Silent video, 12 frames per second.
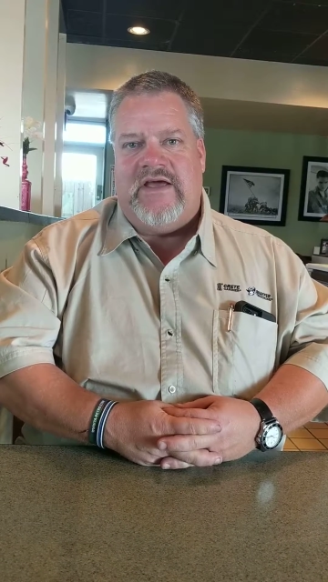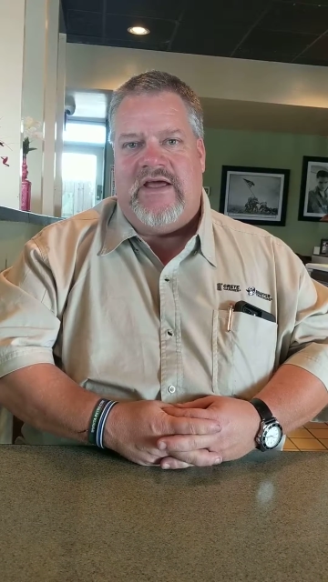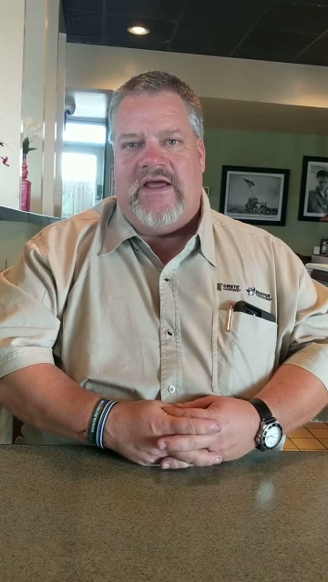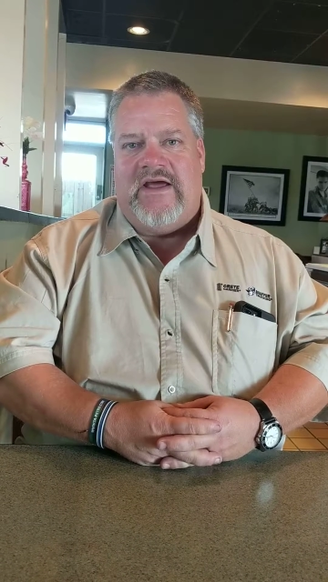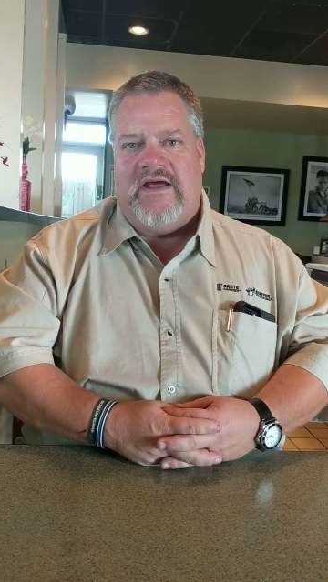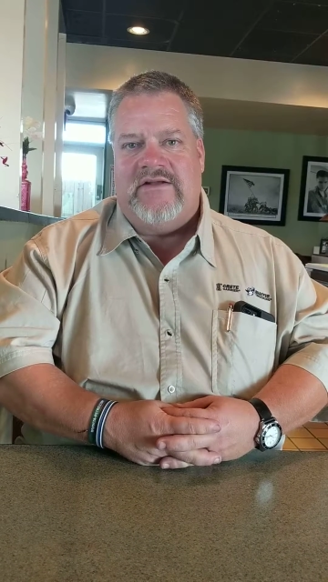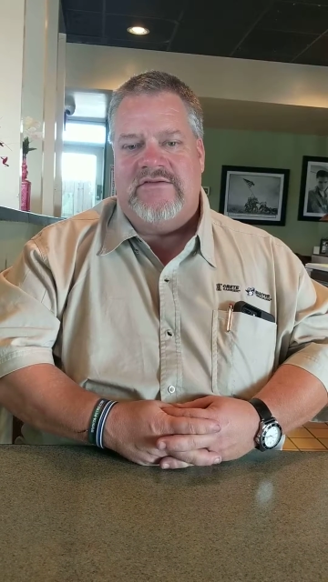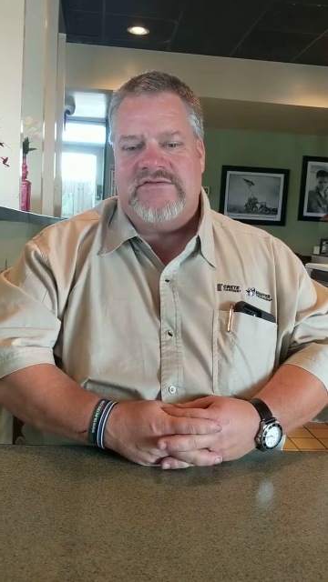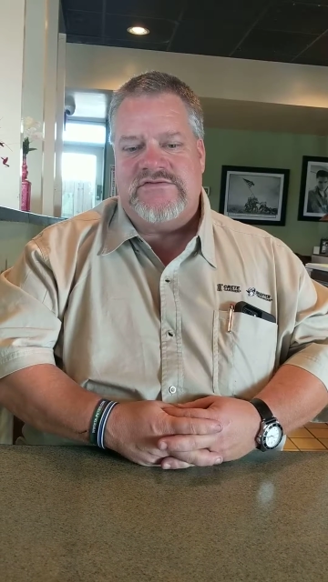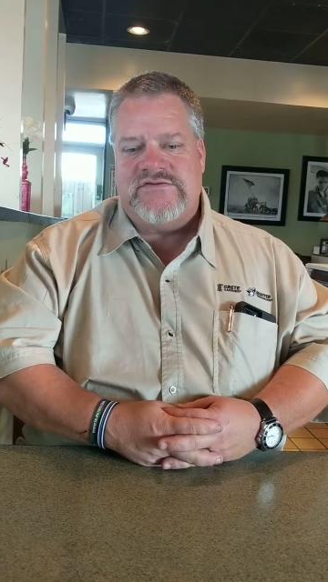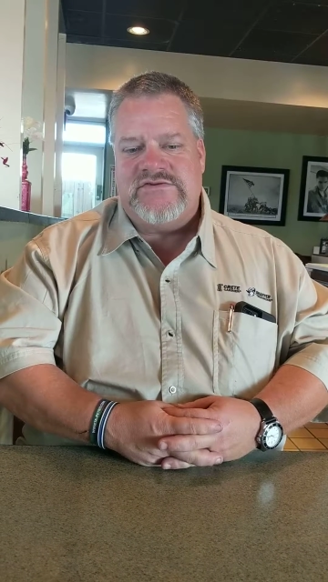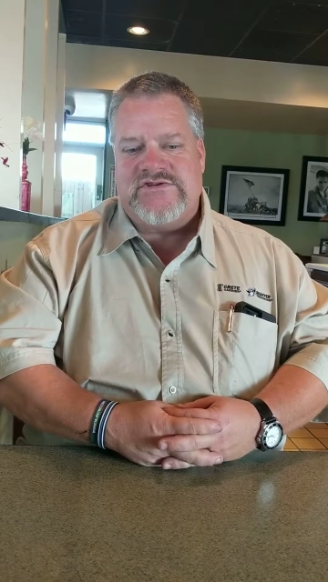And
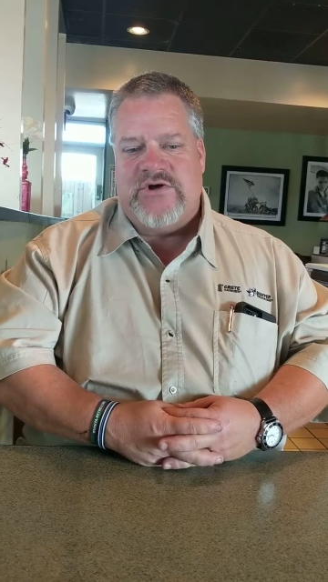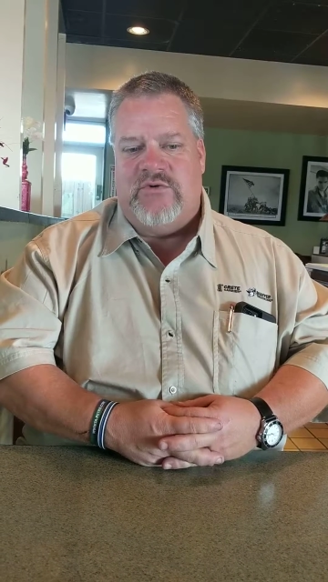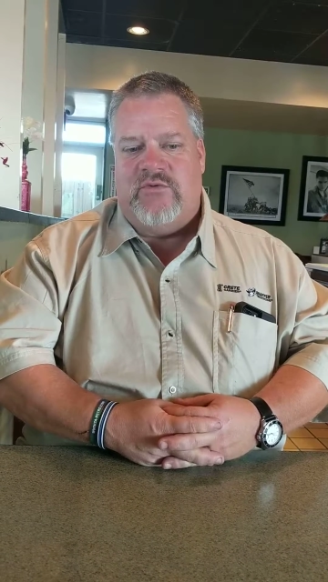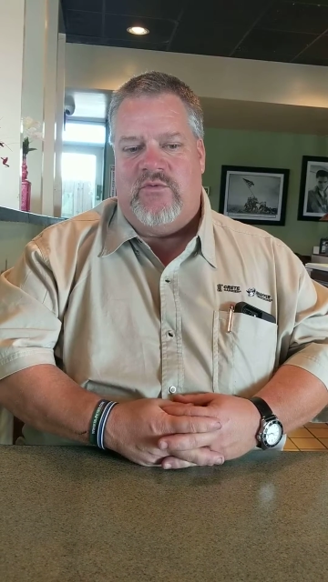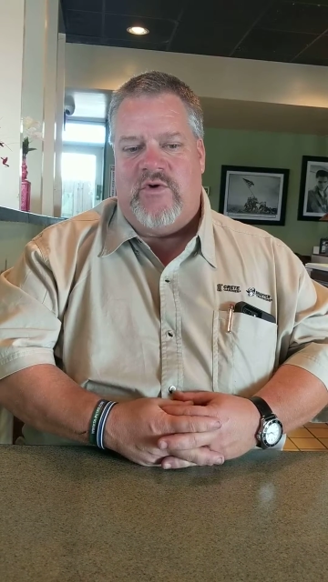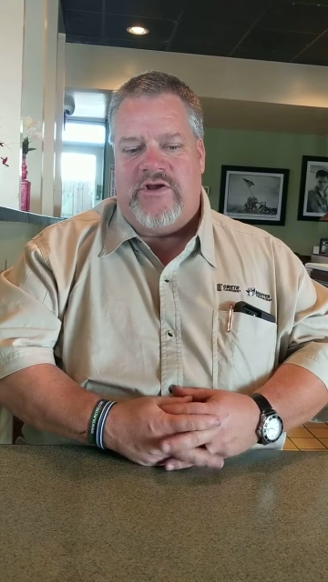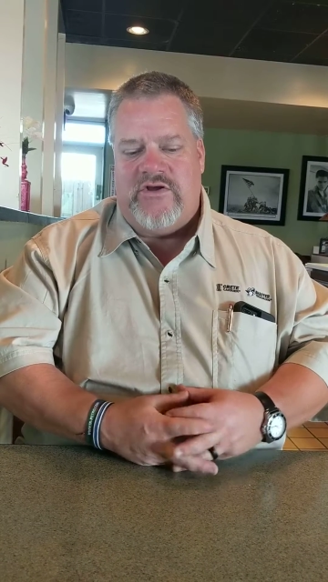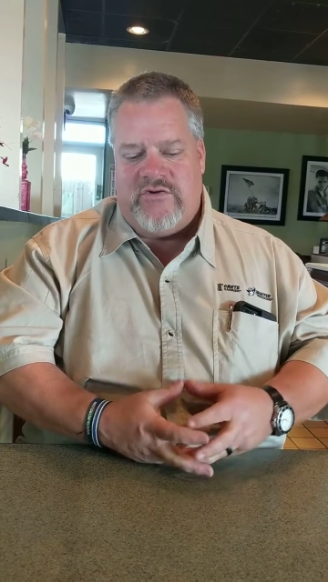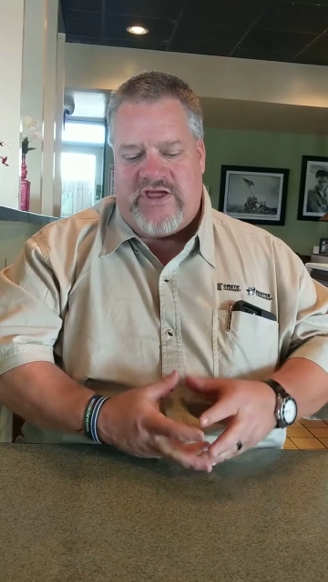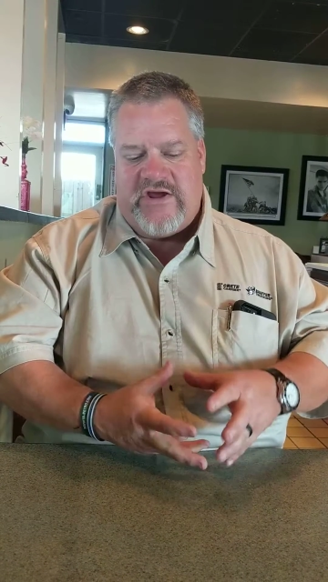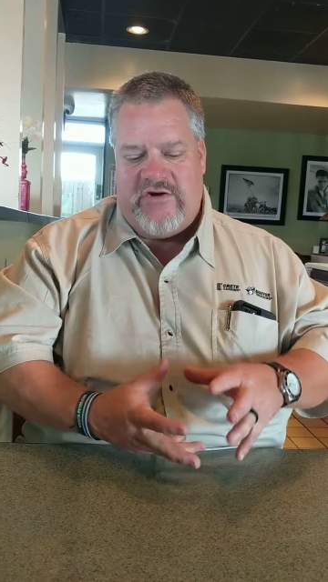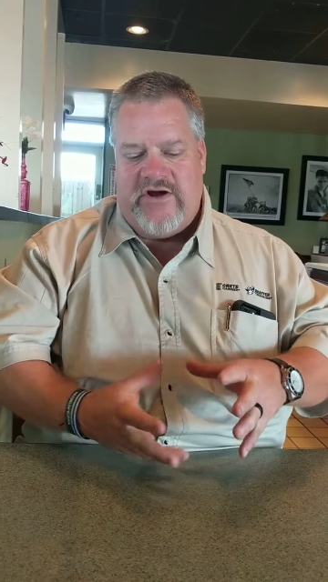so when you
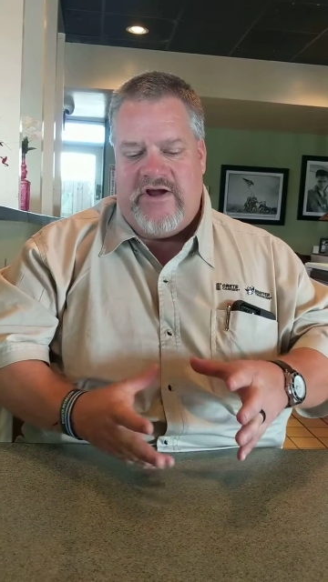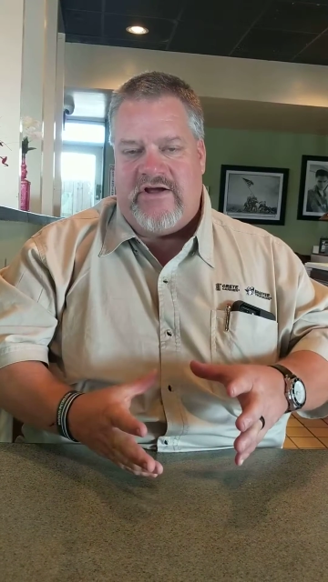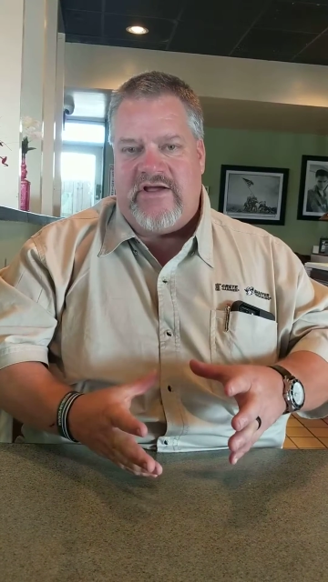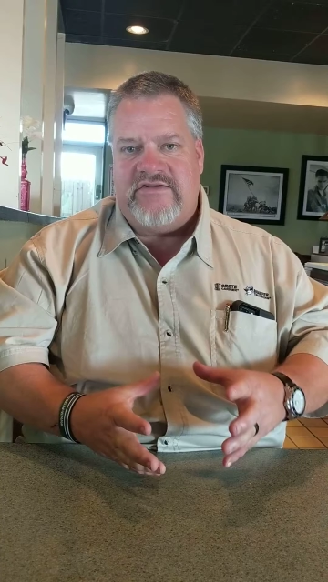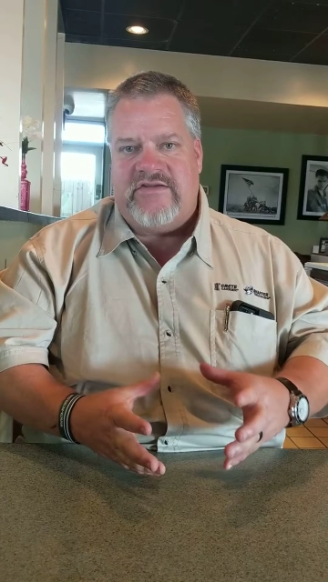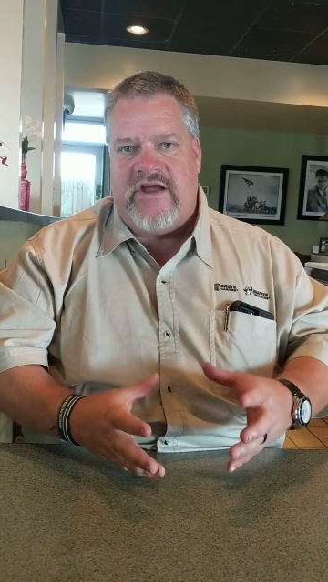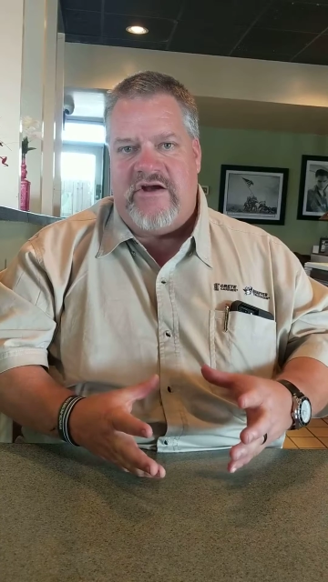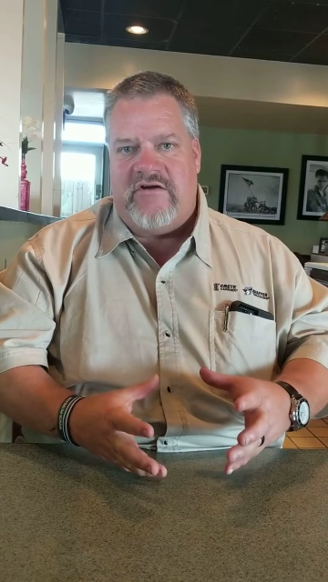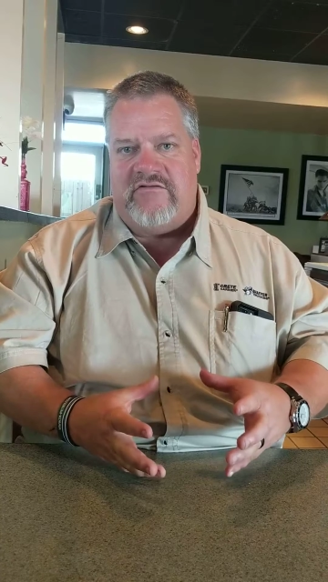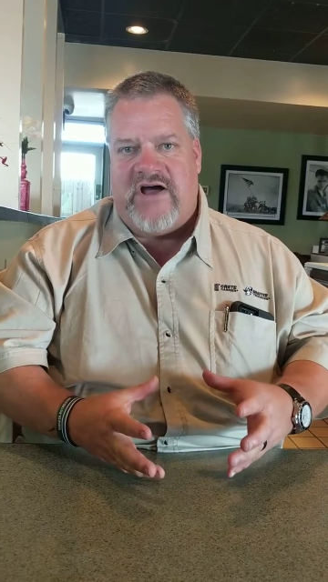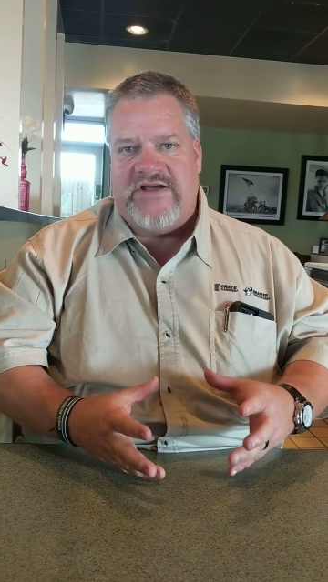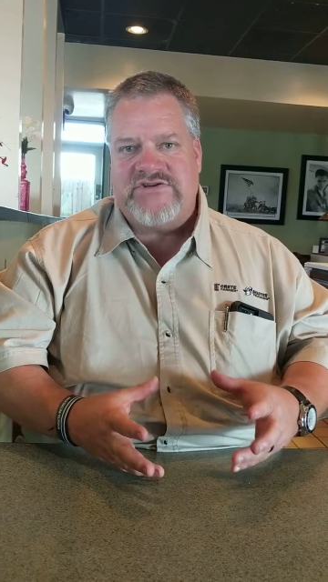carry a container
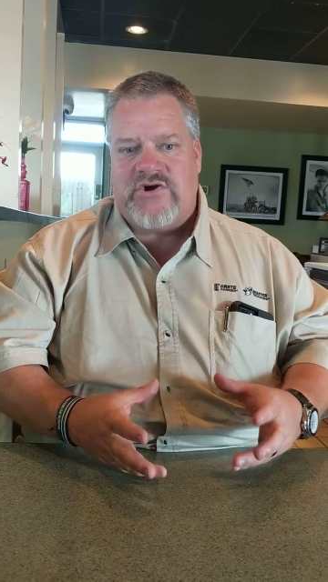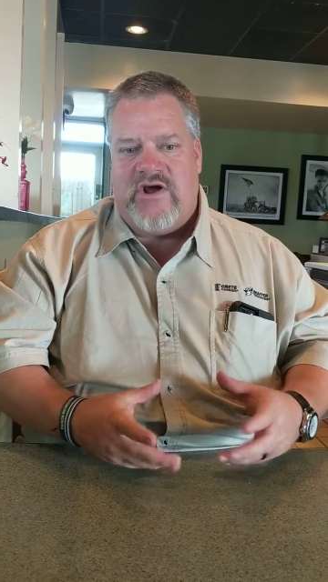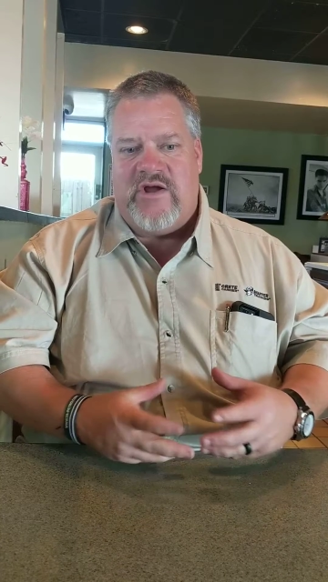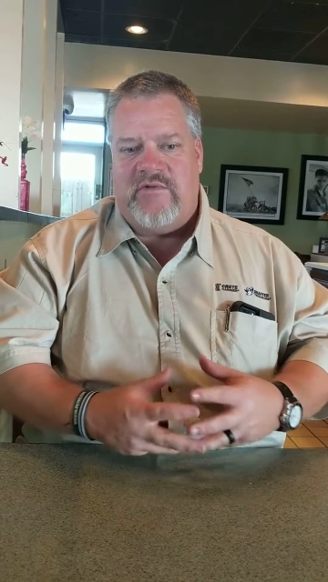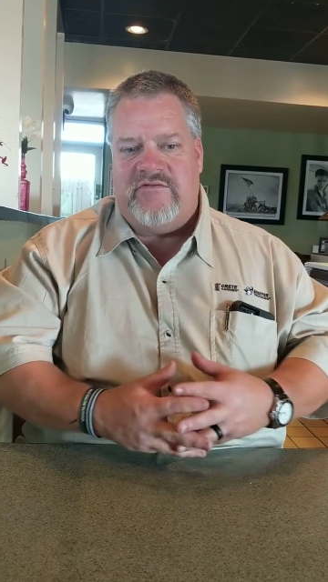of ice cream,